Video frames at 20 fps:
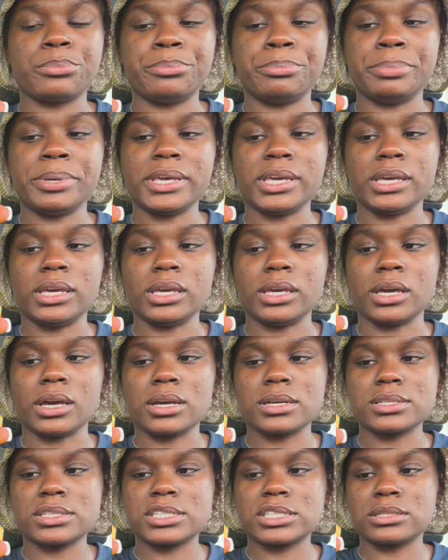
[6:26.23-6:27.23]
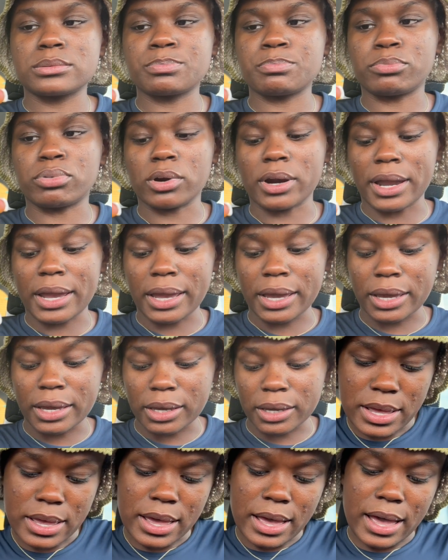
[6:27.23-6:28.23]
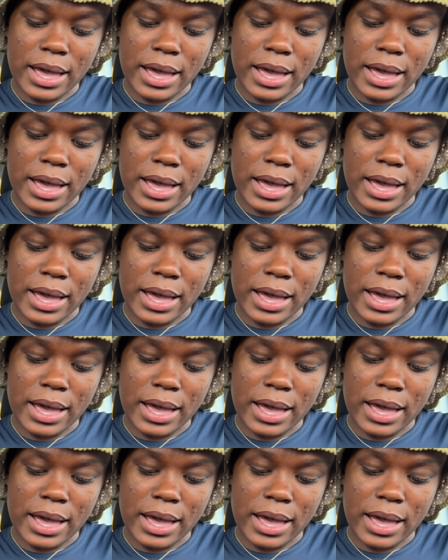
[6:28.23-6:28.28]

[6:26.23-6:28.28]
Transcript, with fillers: be spray.